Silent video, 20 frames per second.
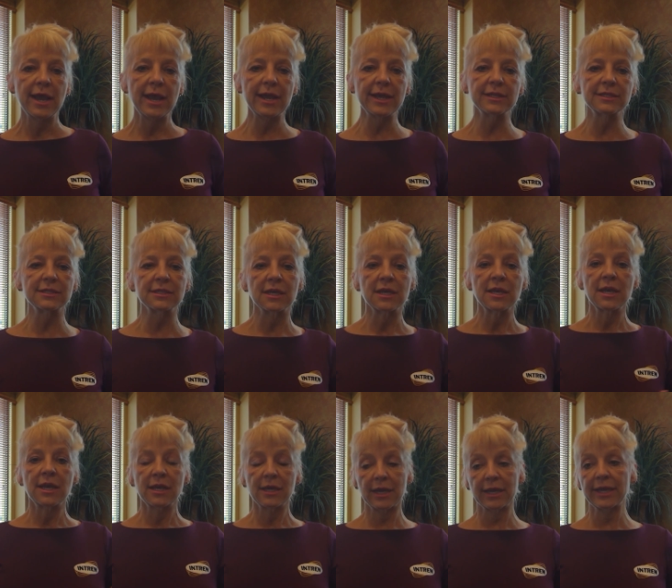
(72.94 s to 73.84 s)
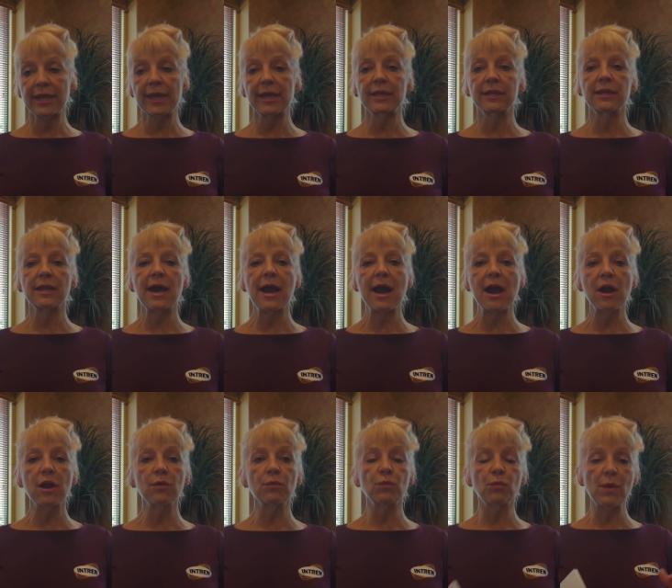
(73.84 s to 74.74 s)
And again,
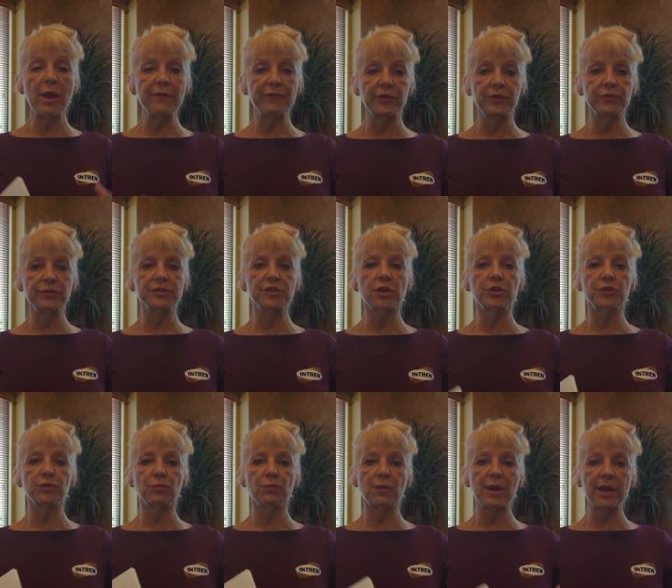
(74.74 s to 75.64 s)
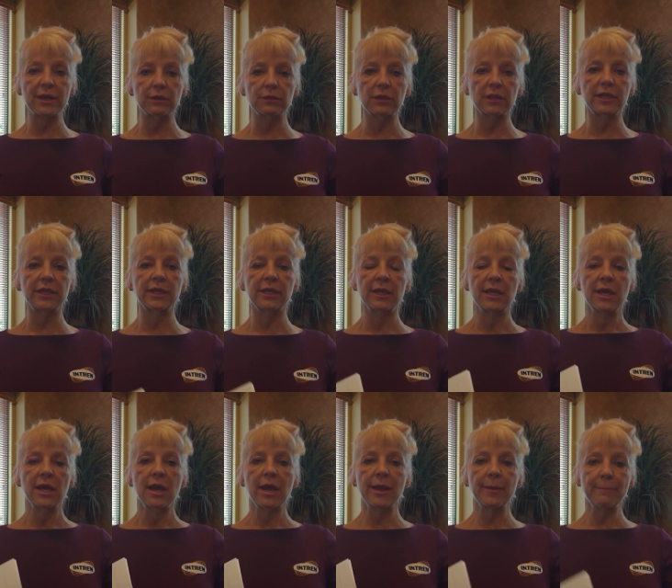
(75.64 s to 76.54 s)
our revenues are directly
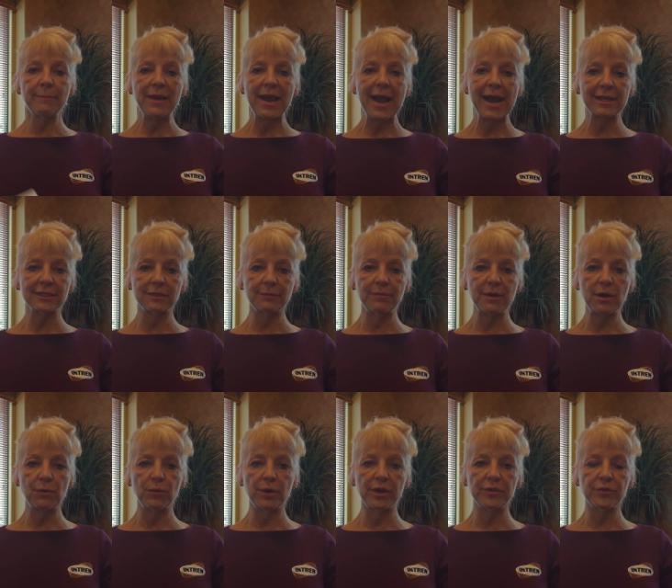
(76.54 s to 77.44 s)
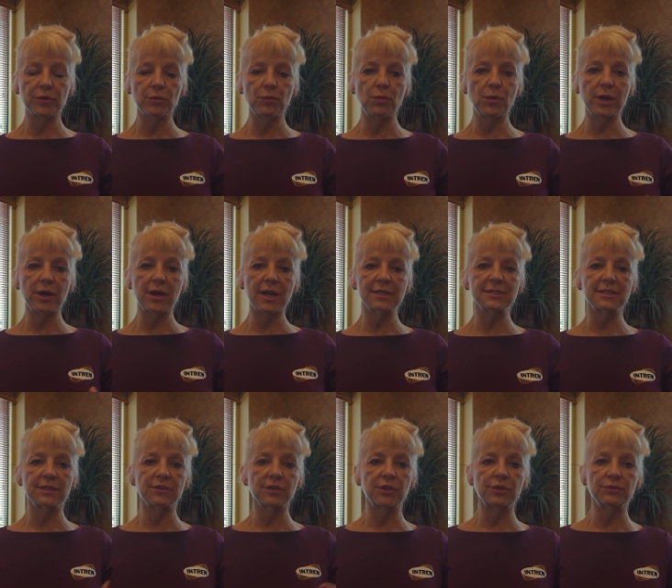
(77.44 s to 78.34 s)
impacted by weather, whereas
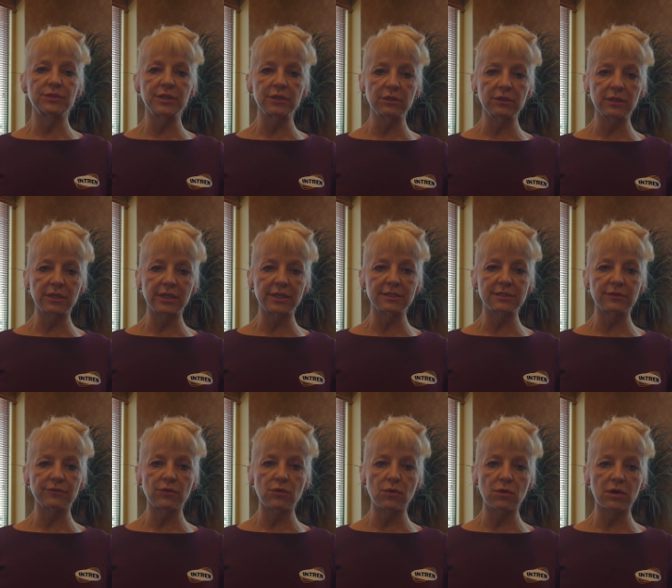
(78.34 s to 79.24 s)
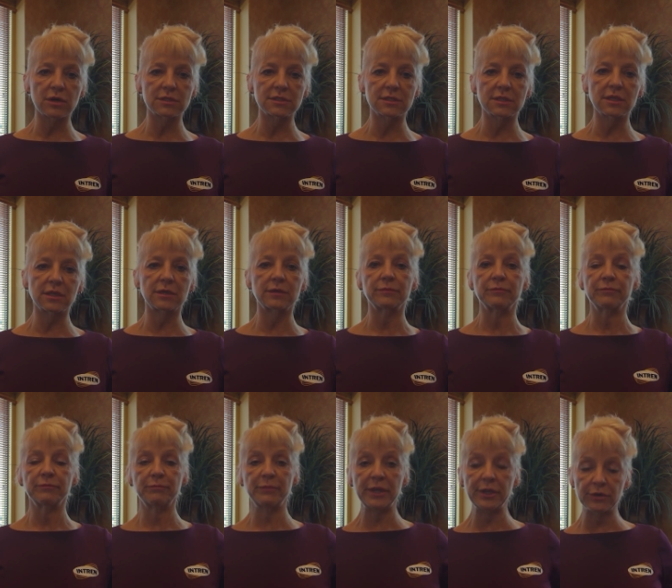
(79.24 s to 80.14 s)
in the utilities, of course, the
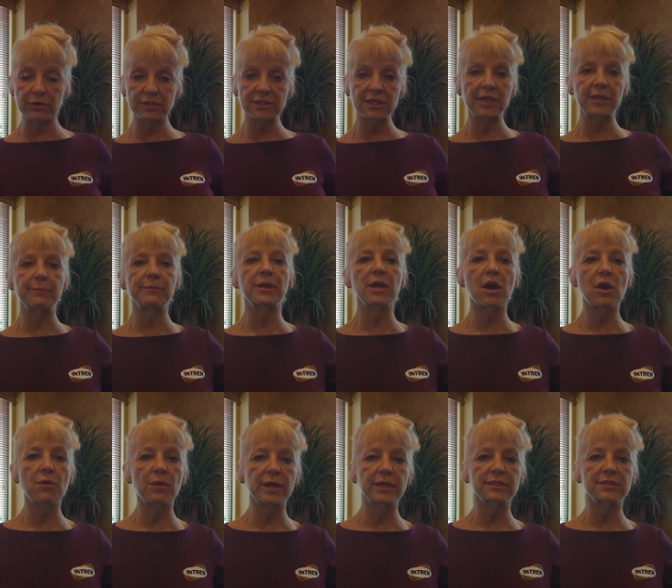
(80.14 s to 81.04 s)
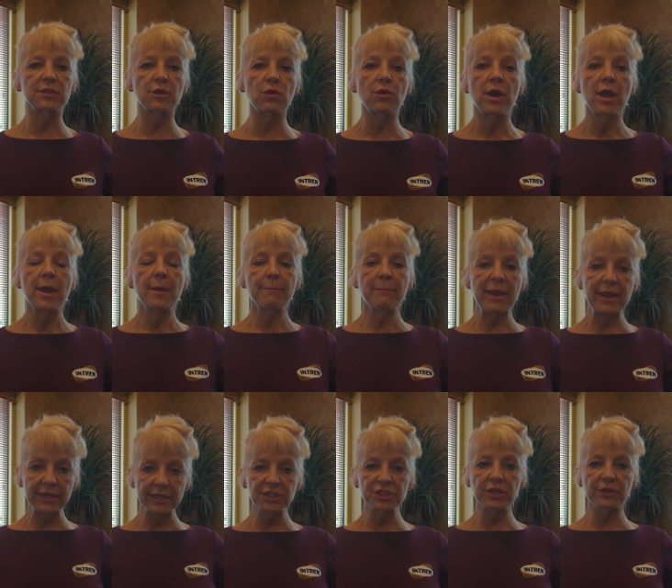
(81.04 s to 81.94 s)
meters keep going. So
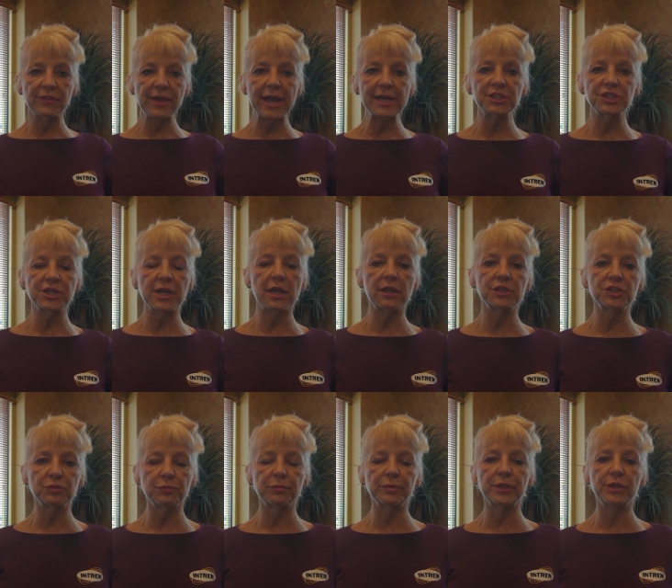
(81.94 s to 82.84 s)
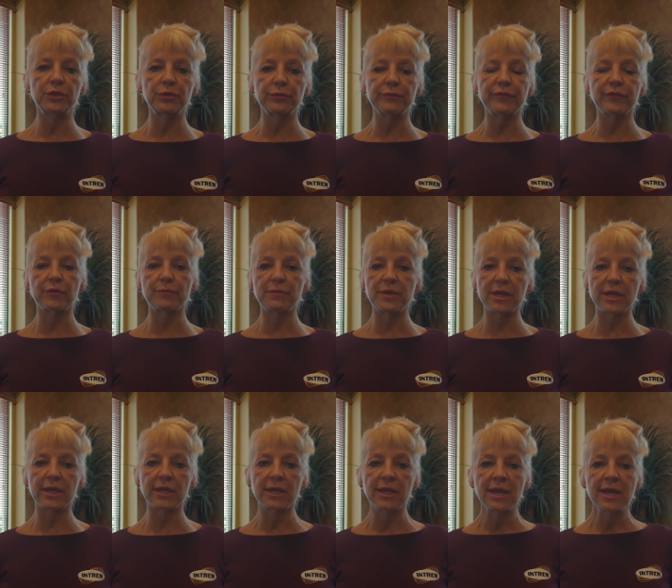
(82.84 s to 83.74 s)
managing that challenge will be new for
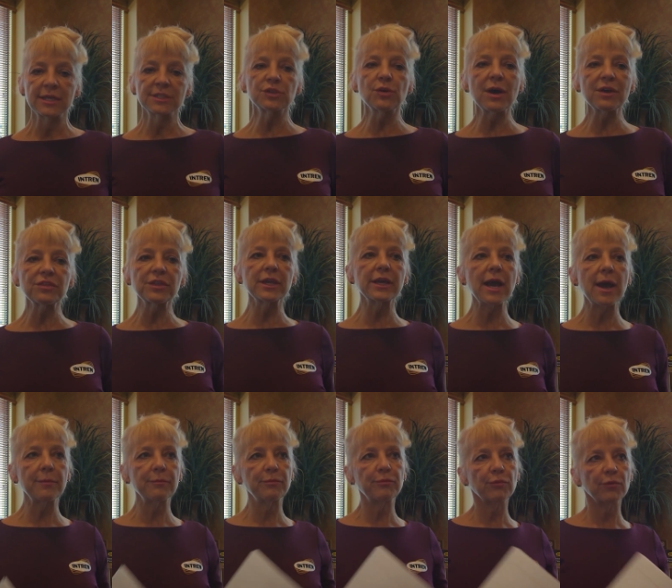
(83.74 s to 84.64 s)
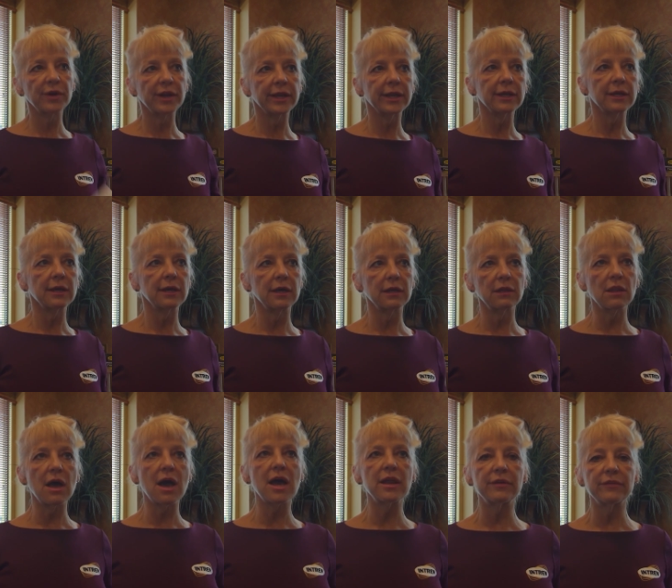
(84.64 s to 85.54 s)
me. So I think I bring a
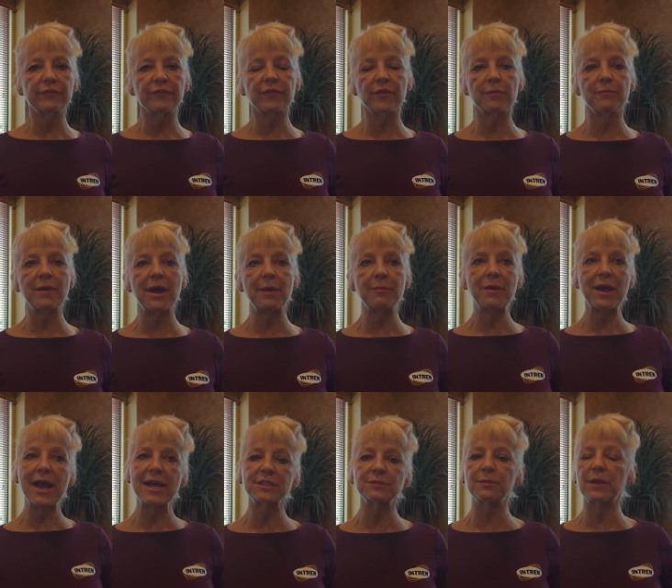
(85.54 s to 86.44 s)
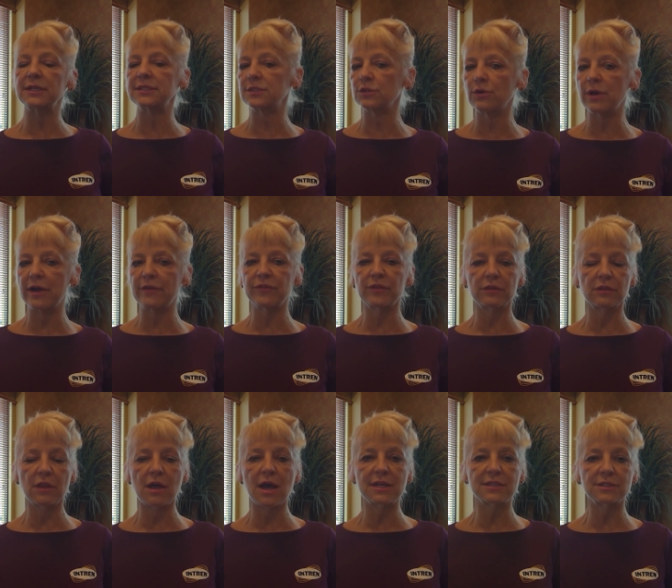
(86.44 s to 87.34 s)
lot from my past, but I still have a
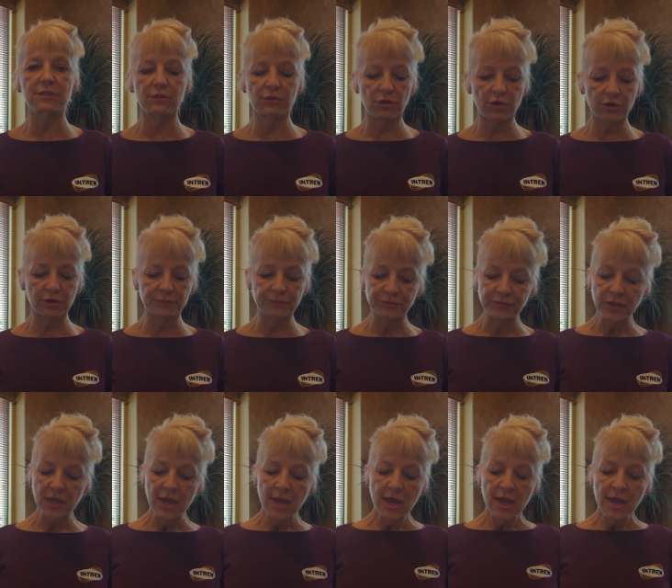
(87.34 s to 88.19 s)
lot to learn.